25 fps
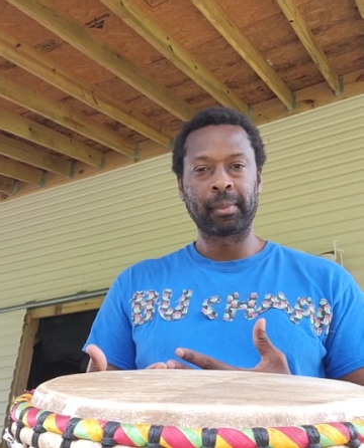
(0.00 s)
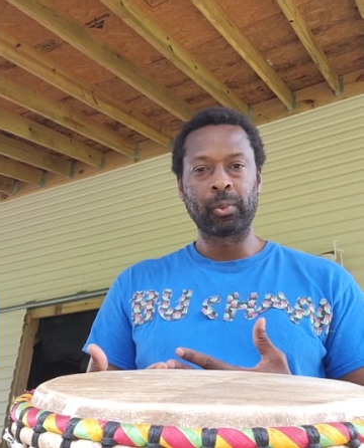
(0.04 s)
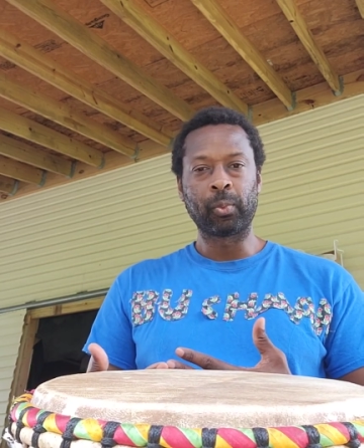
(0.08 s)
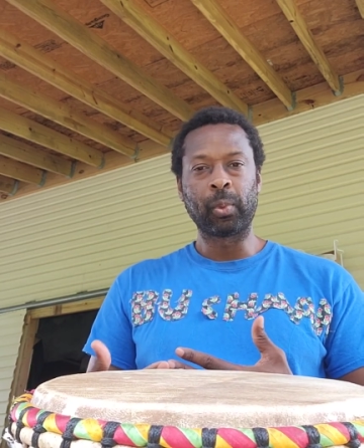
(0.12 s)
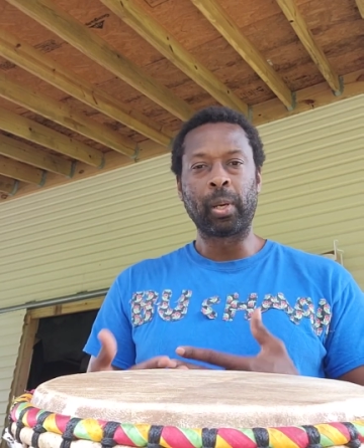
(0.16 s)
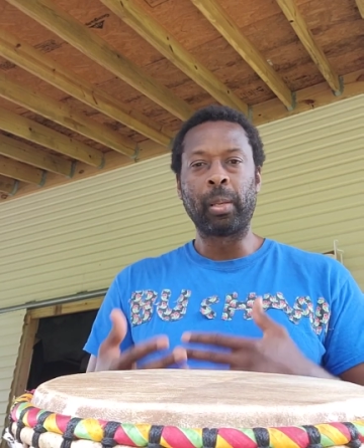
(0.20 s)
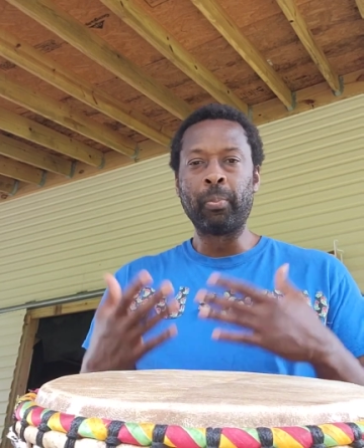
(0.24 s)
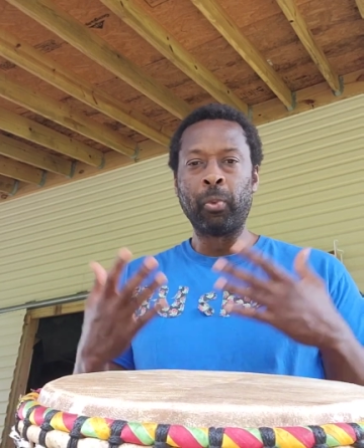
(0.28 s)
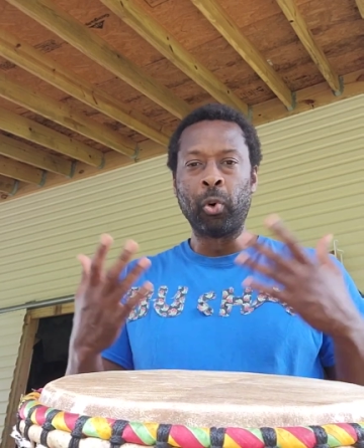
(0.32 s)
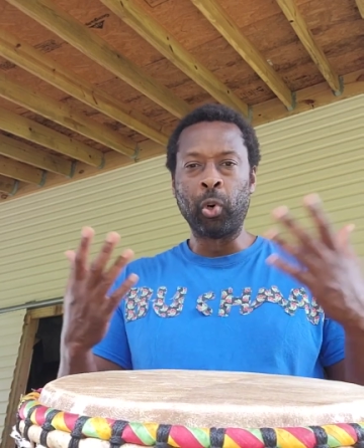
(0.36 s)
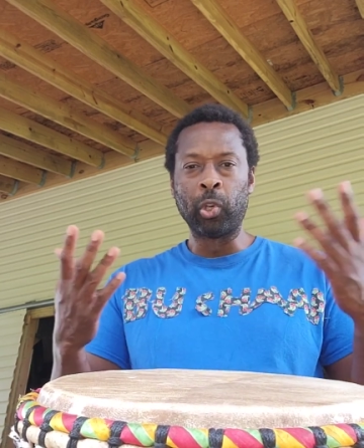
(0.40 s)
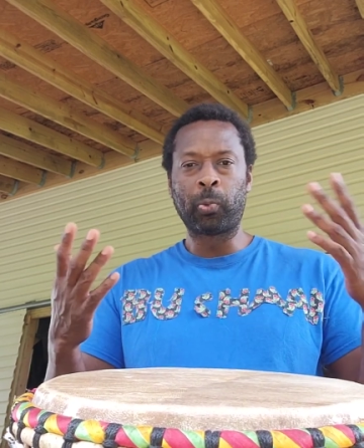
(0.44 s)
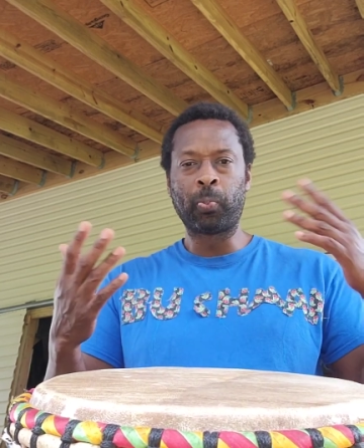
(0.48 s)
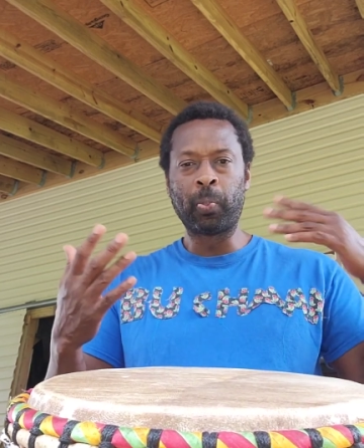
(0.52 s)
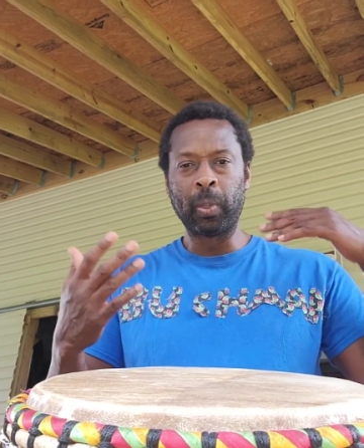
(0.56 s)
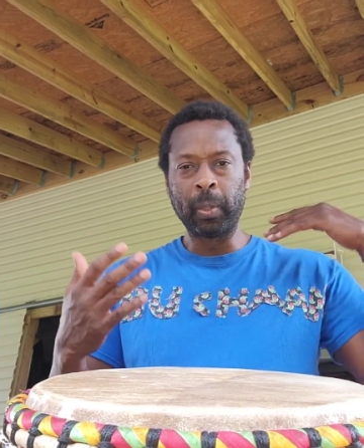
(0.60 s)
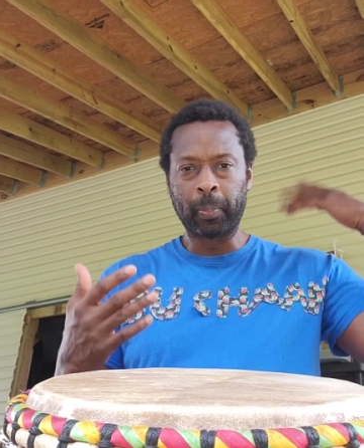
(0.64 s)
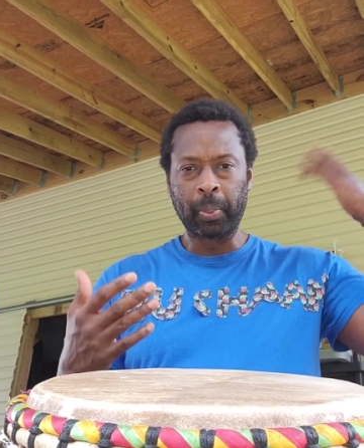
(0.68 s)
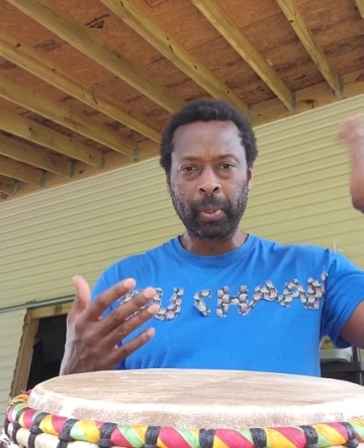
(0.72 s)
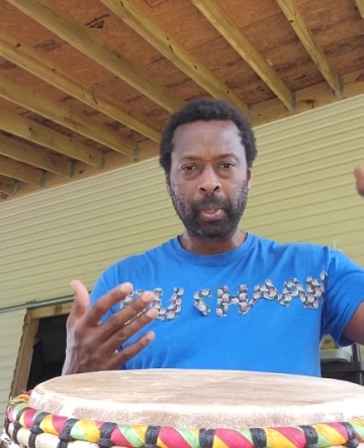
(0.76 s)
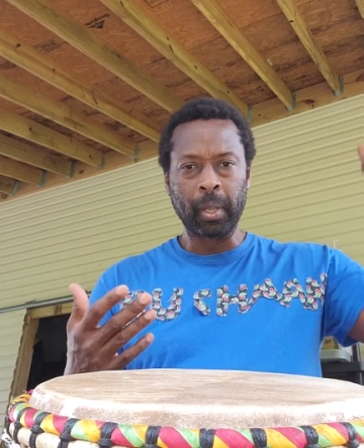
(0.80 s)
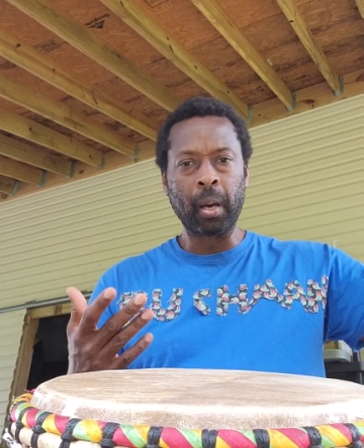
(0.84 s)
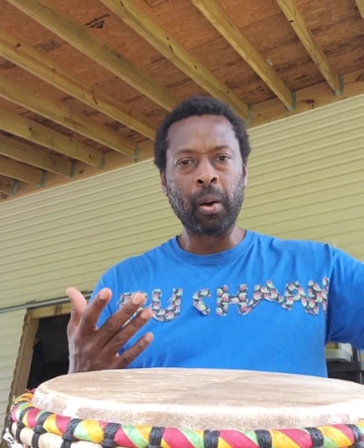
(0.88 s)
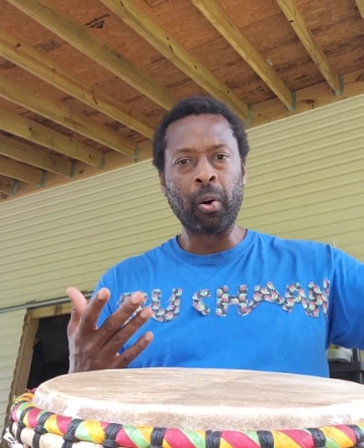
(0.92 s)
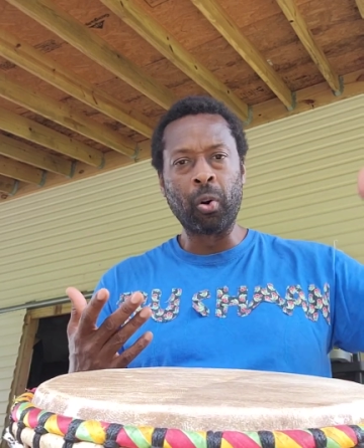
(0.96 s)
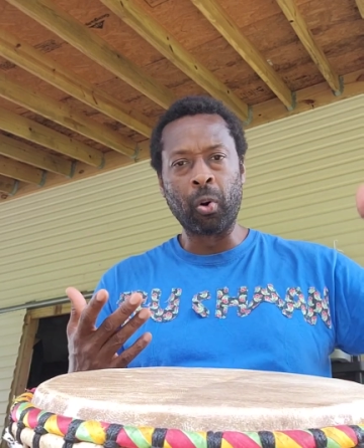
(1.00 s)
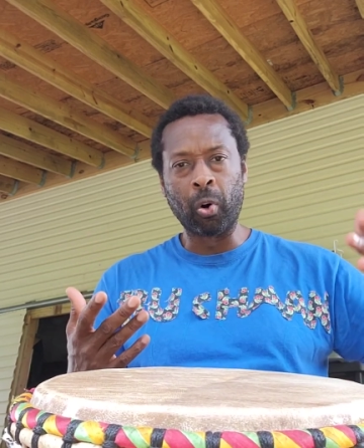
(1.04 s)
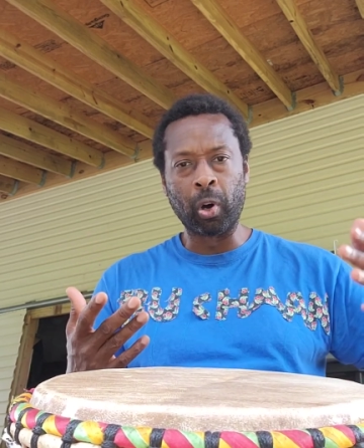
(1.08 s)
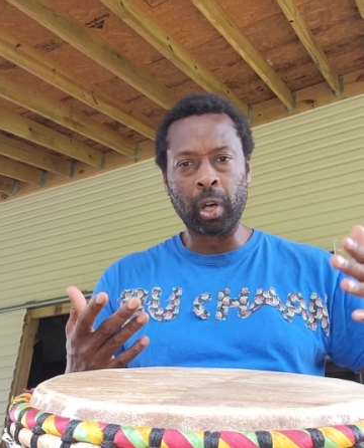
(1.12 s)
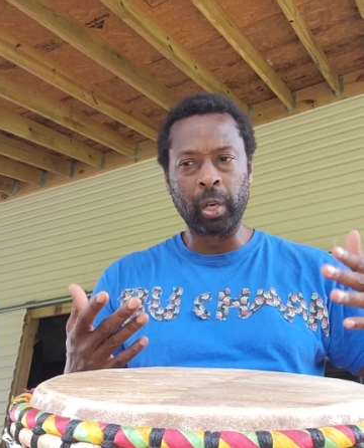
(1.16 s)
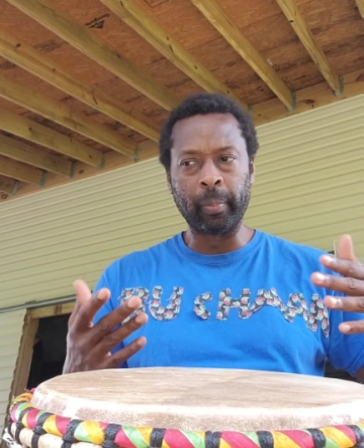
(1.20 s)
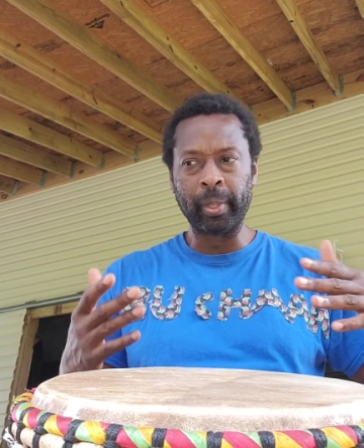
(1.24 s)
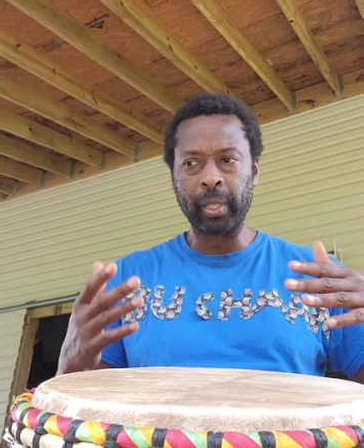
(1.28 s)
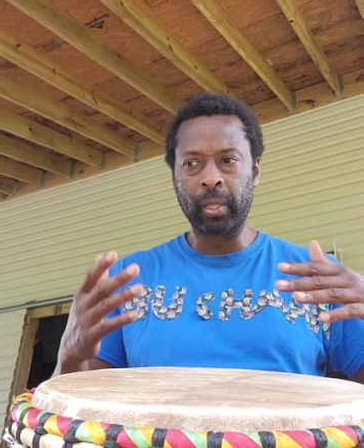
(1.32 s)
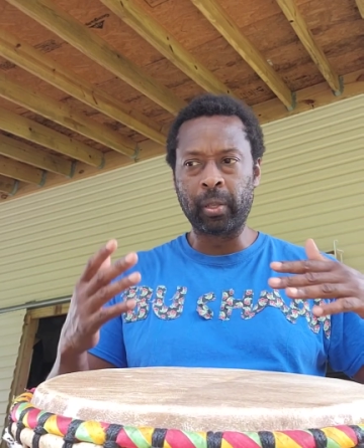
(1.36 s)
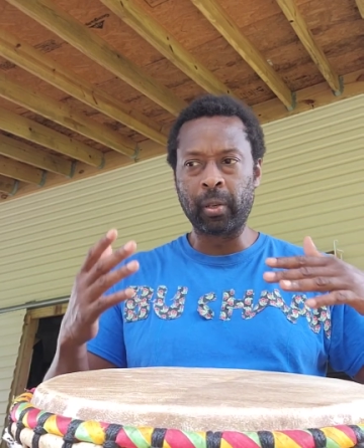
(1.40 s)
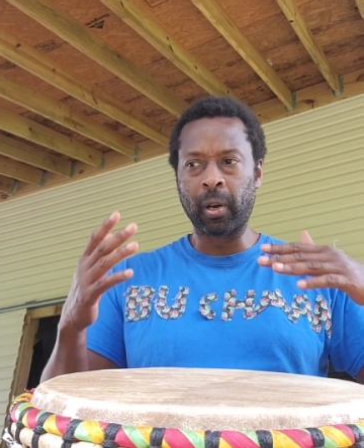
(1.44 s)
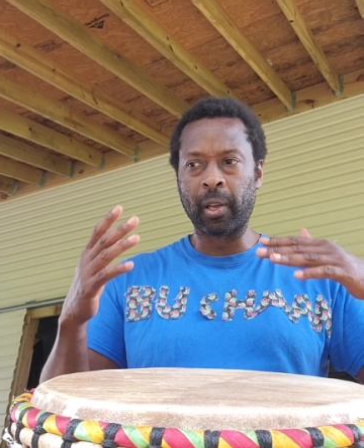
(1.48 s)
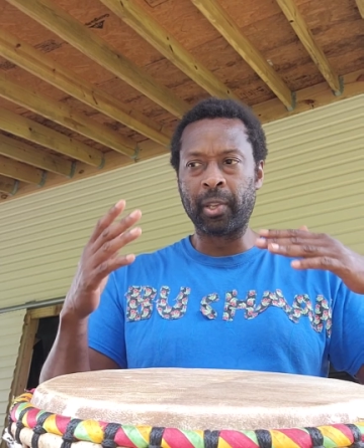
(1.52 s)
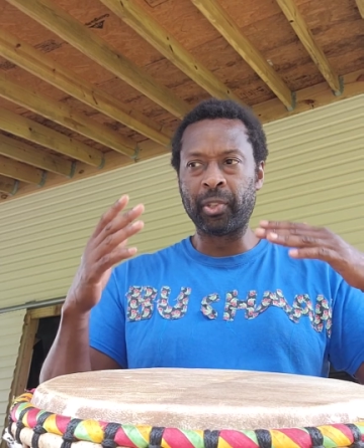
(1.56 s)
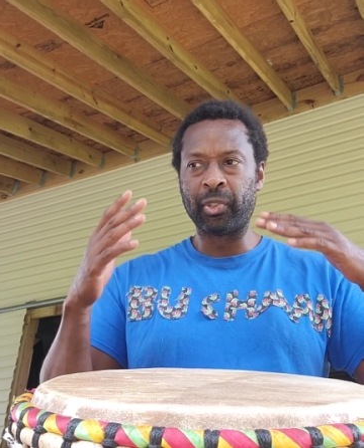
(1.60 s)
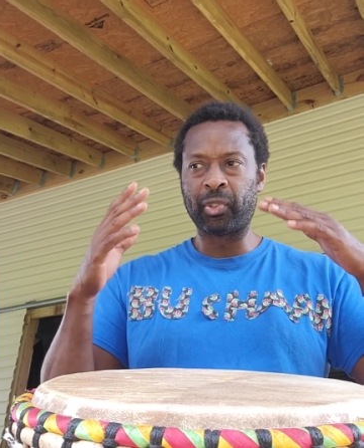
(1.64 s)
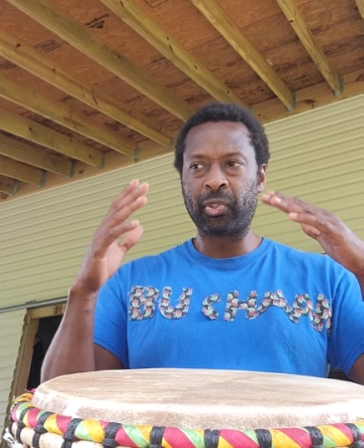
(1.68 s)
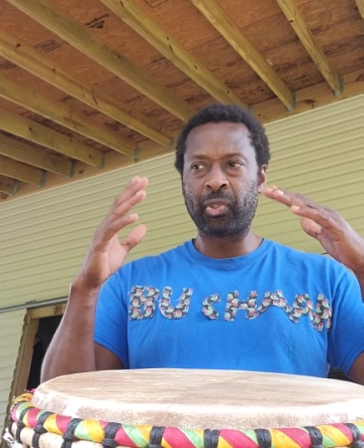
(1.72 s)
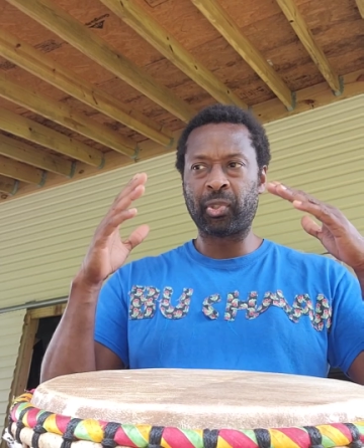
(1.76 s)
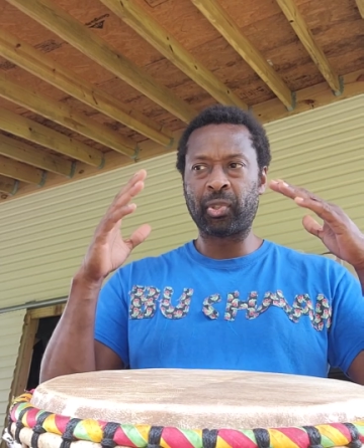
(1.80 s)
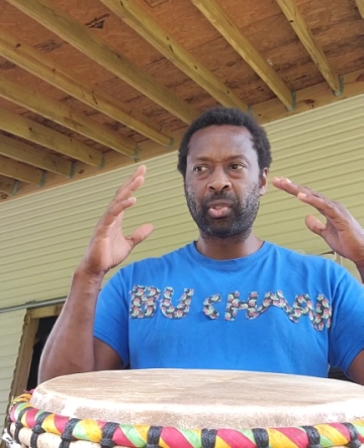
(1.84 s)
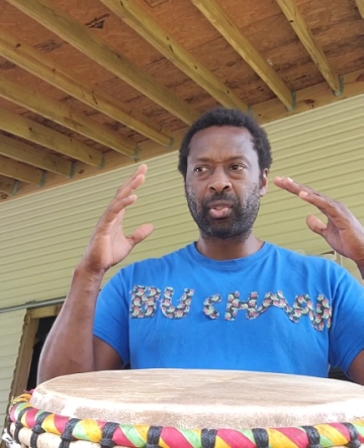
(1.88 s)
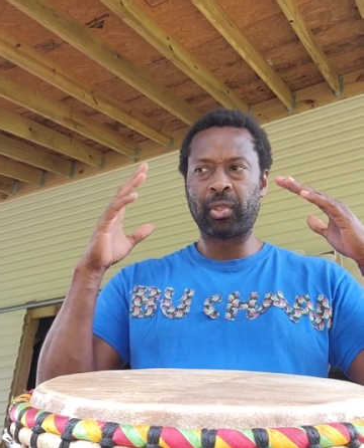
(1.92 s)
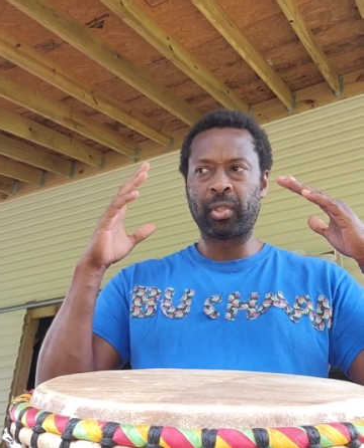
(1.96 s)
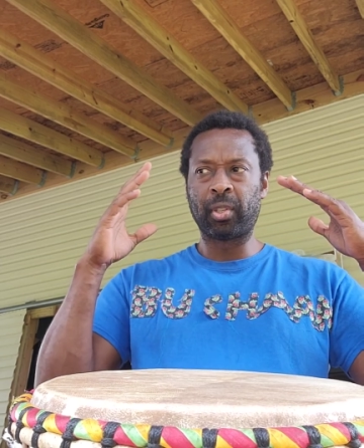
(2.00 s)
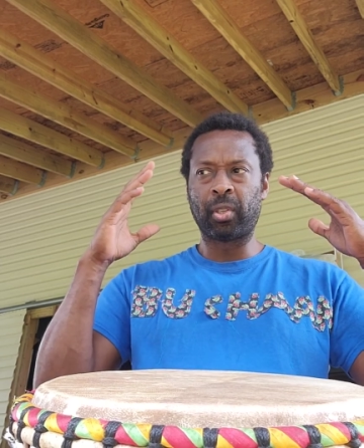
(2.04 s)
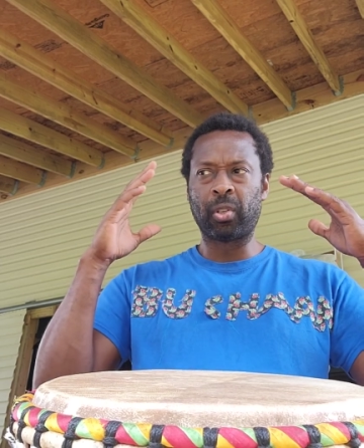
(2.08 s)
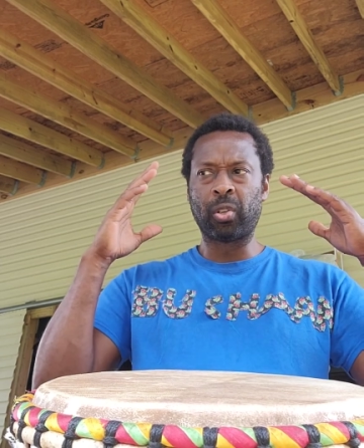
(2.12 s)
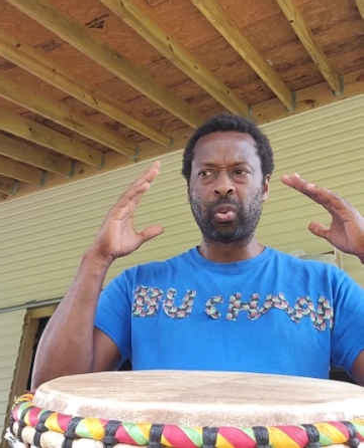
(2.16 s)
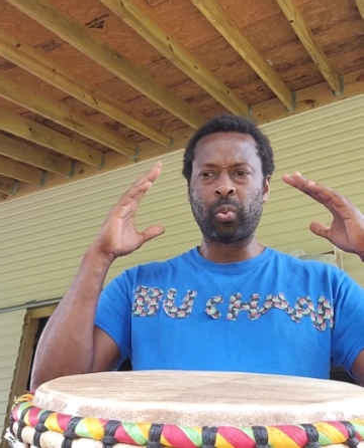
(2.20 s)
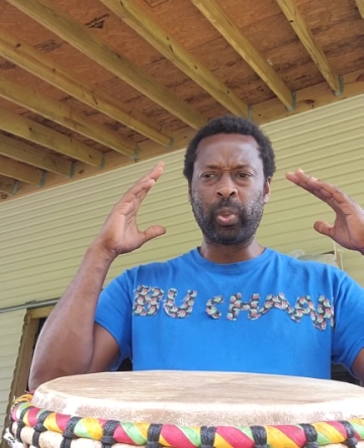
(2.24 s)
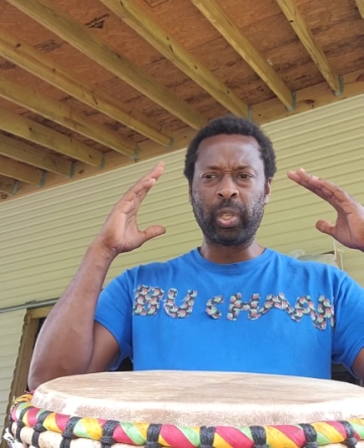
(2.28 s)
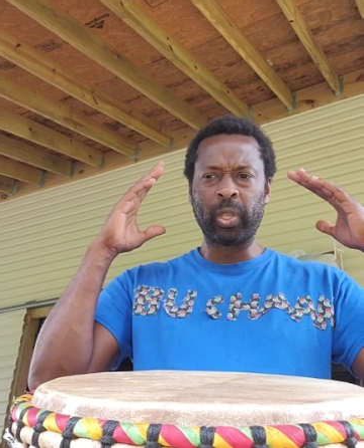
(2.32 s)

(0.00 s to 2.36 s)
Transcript: Well, most people, not all, because we